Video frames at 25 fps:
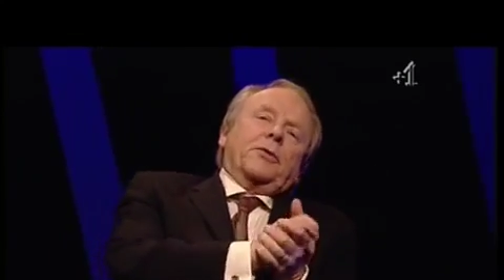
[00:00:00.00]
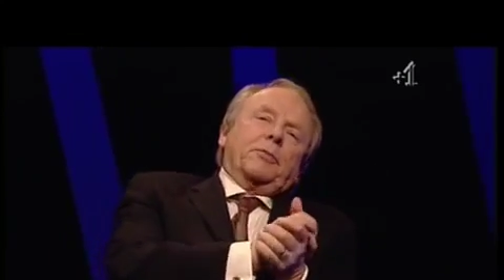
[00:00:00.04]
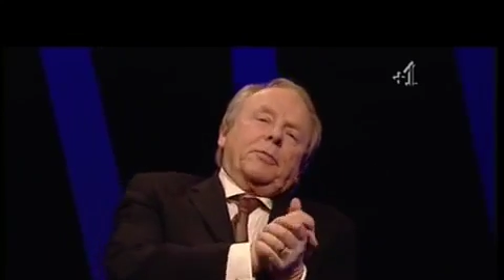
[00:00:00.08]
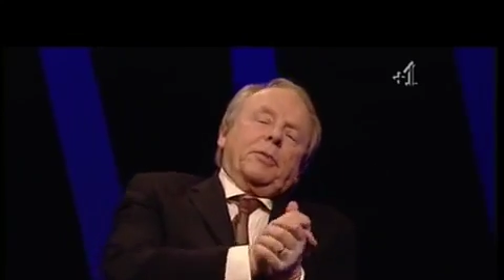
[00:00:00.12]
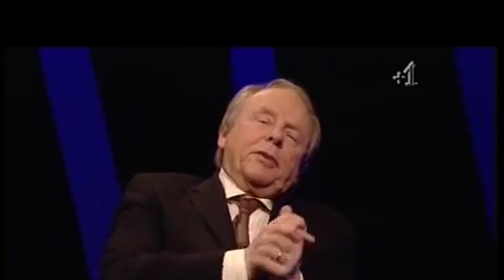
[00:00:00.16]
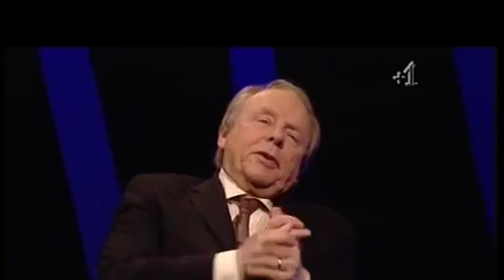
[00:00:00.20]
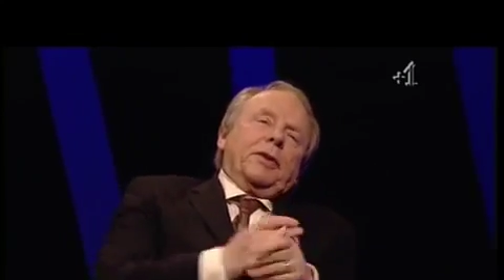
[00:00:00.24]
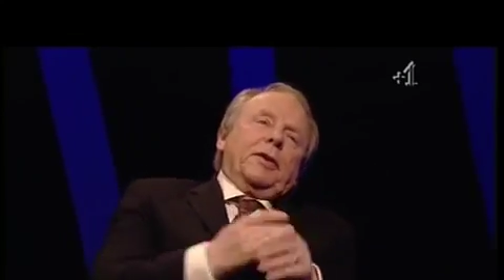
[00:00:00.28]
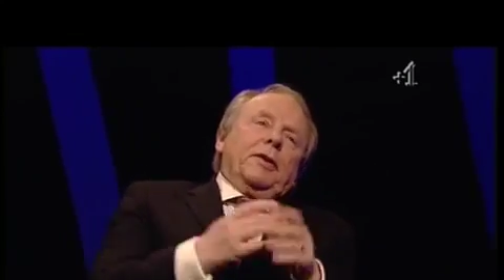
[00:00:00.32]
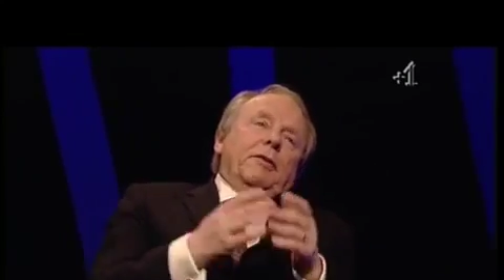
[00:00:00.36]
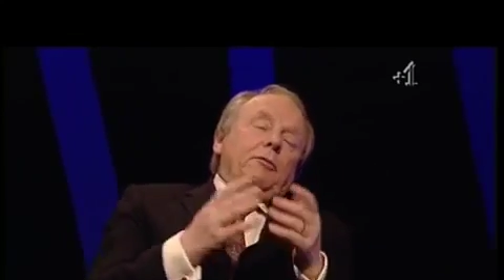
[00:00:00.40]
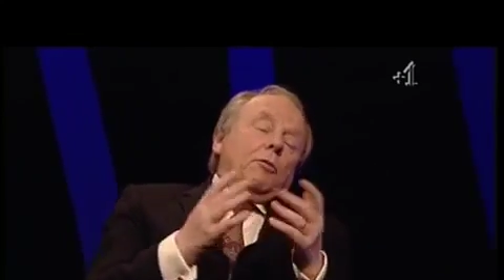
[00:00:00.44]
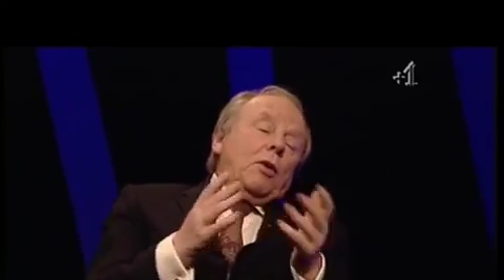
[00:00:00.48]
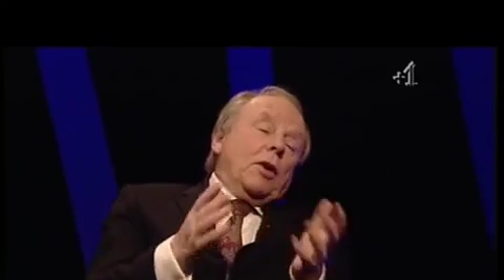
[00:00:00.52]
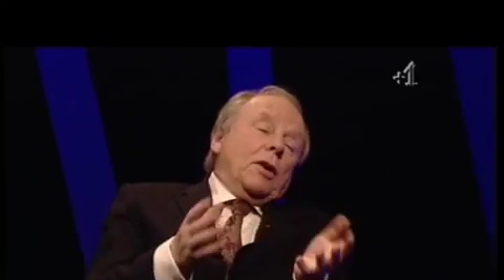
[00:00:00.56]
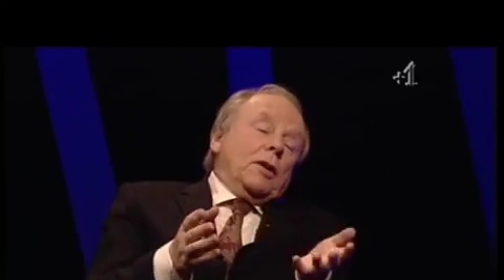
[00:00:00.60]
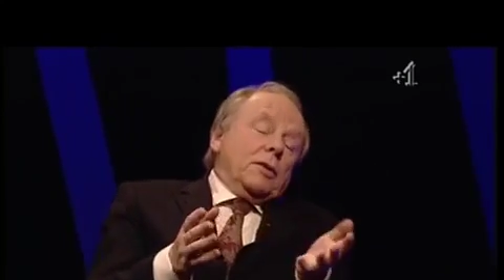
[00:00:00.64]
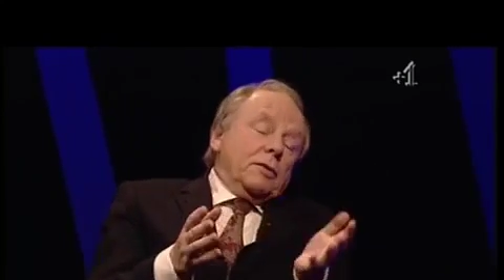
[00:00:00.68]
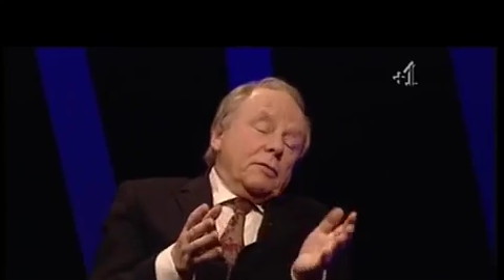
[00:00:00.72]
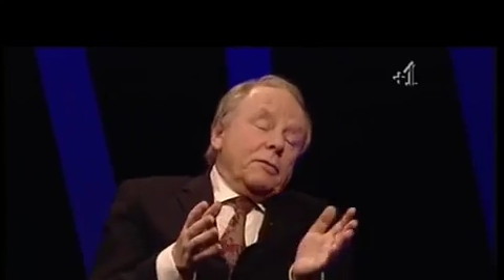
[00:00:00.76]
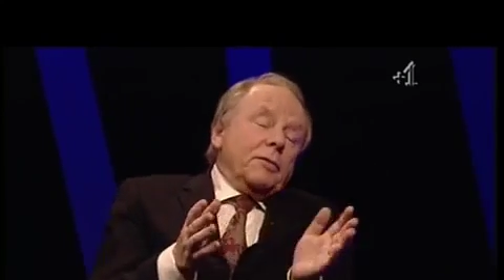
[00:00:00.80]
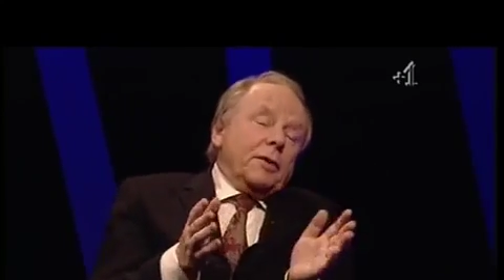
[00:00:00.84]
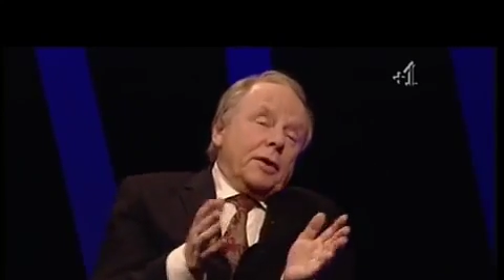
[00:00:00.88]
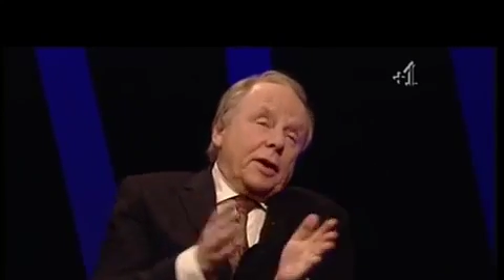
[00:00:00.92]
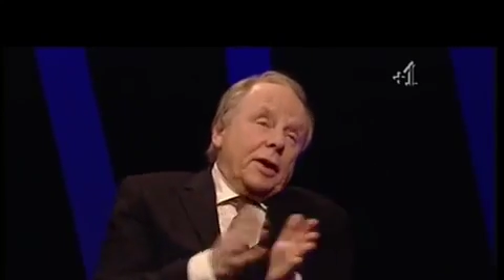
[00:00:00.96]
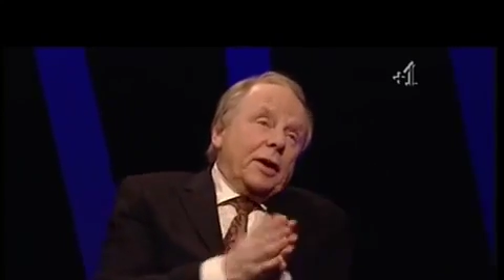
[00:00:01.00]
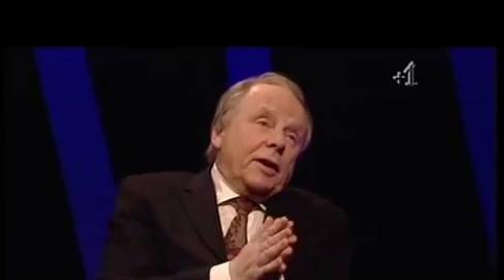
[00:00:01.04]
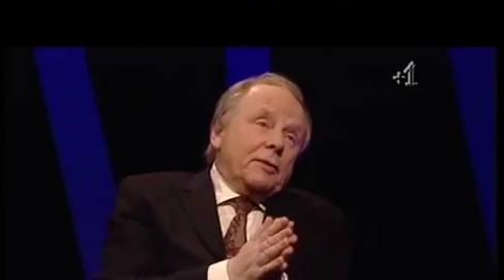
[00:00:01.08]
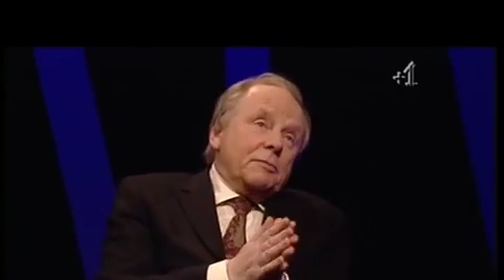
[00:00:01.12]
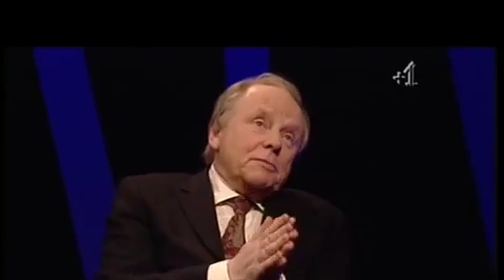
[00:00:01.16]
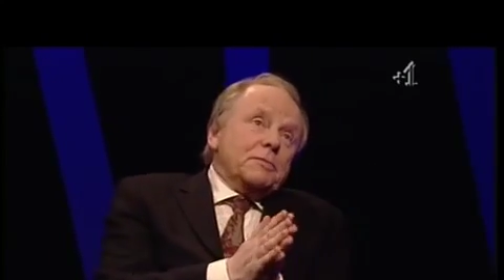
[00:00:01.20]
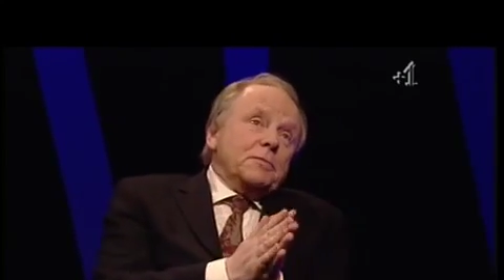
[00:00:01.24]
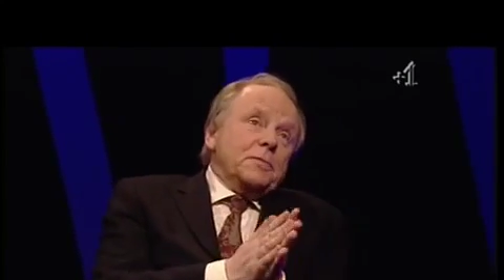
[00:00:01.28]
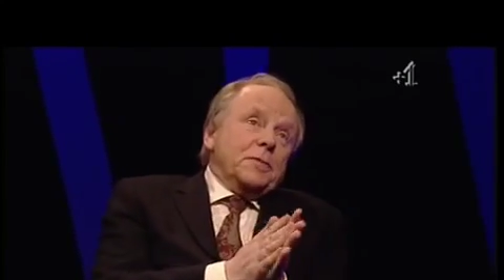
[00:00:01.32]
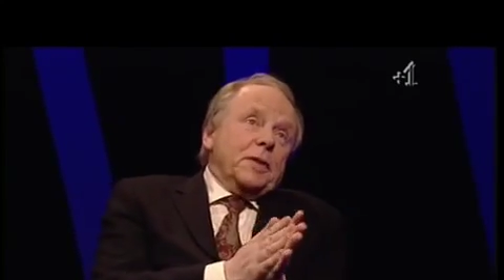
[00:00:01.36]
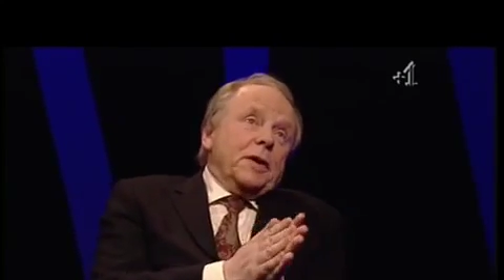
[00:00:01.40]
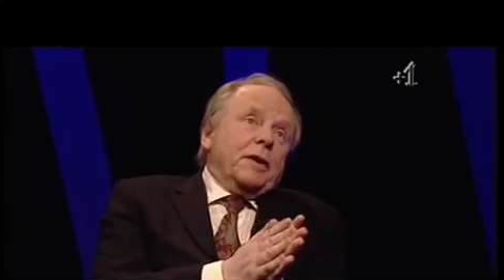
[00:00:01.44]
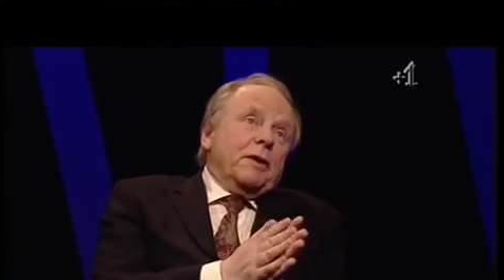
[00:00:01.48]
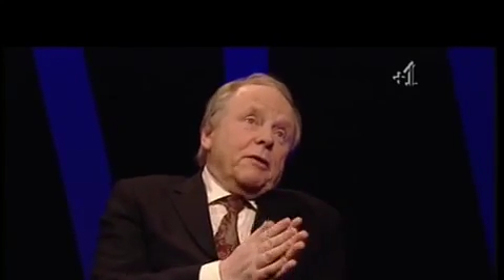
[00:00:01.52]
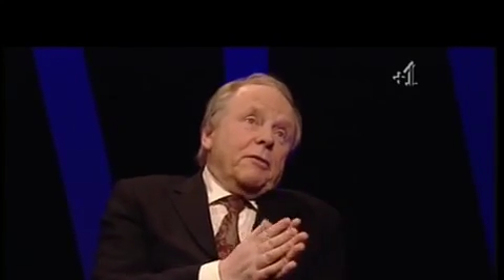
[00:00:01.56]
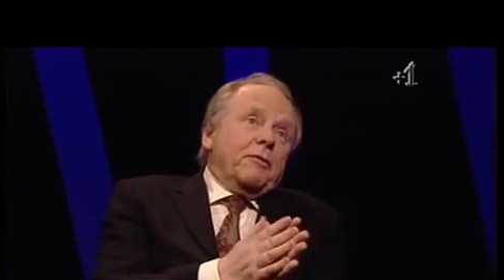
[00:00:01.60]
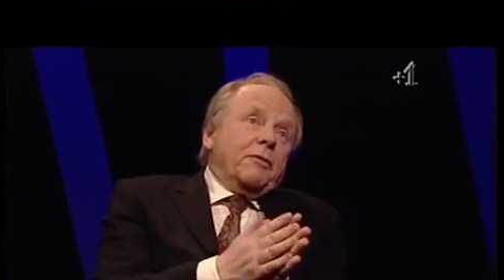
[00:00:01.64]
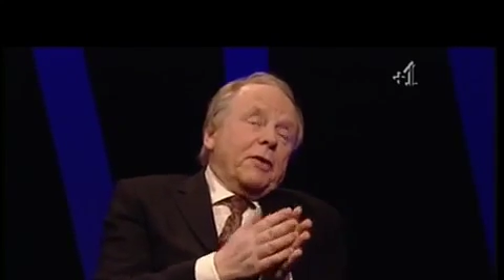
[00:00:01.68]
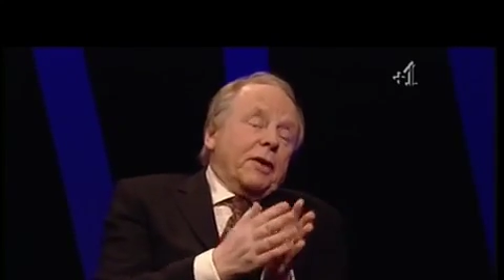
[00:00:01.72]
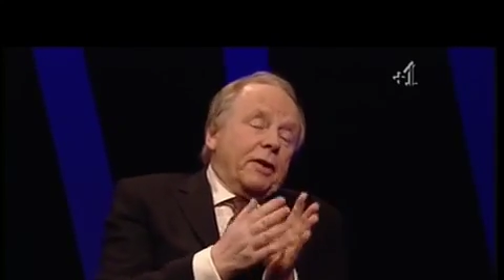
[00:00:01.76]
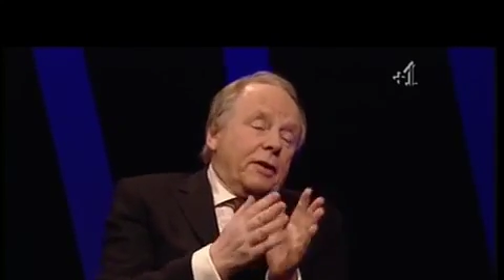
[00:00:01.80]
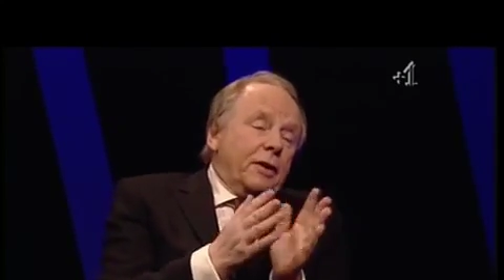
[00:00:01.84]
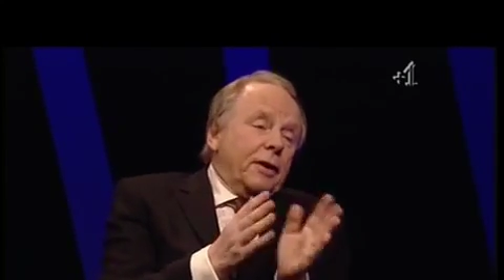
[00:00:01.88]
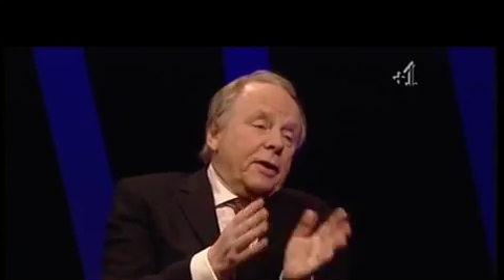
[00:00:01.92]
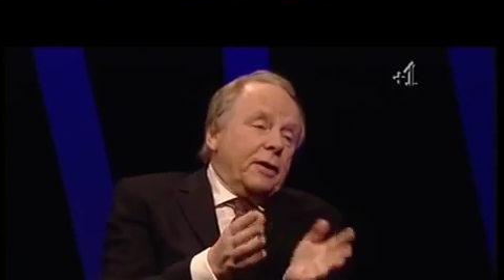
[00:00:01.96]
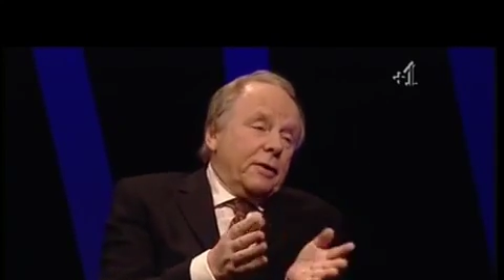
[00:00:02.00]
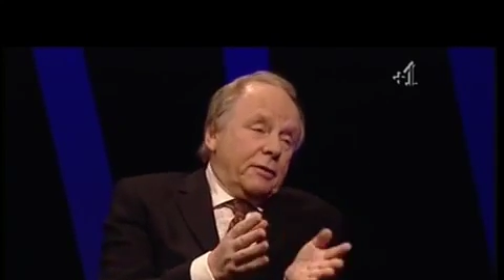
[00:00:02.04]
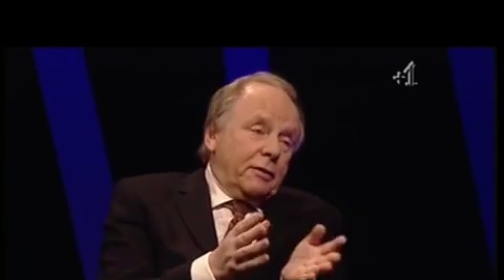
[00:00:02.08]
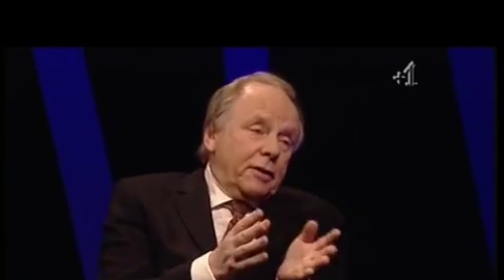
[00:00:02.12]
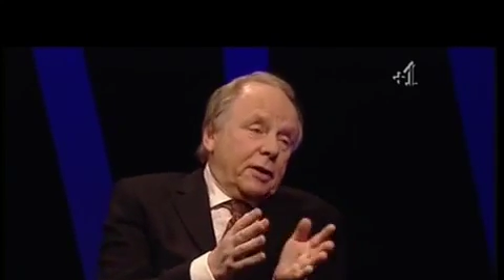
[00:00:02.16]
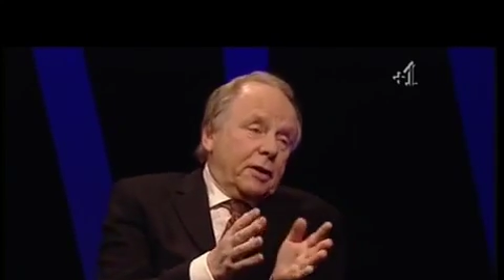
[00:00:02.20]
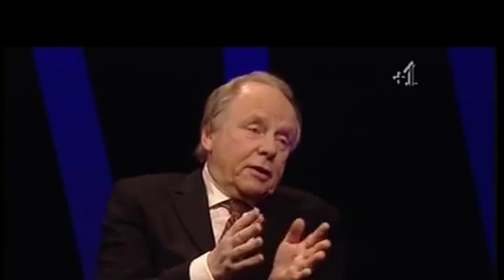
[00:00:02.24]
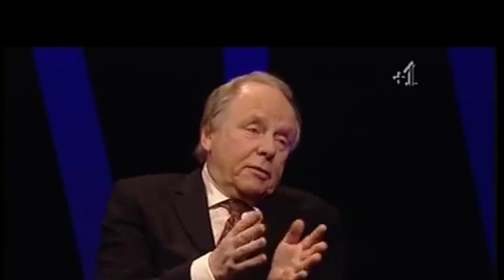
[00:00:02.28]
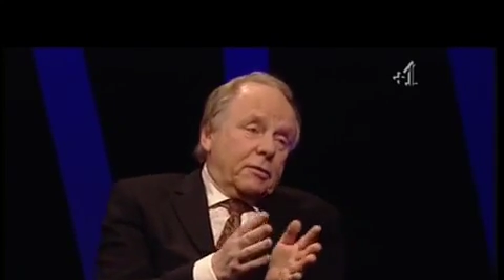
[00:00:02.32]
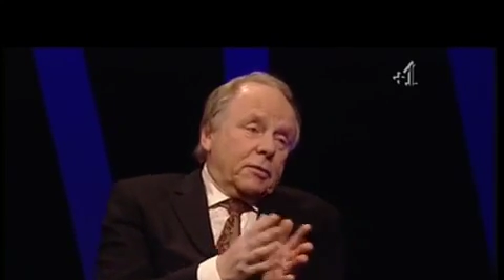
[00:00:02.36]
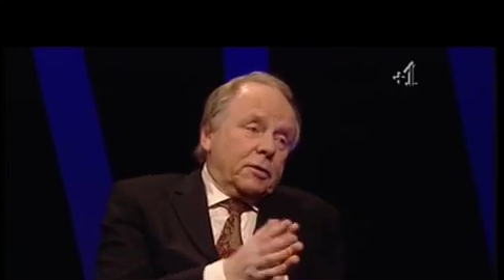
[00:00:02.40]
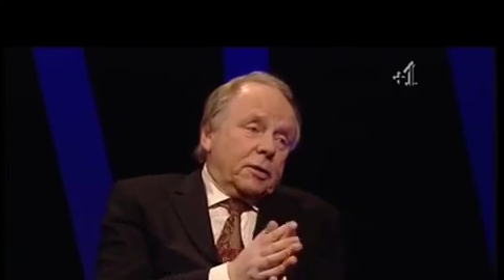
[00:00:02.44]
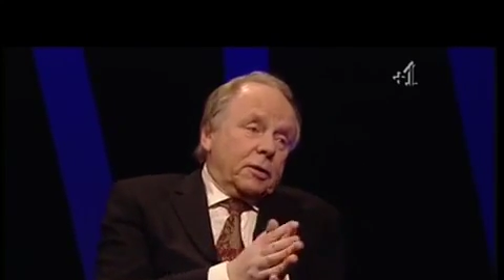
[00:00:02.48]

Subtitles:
Yes, but, well, a very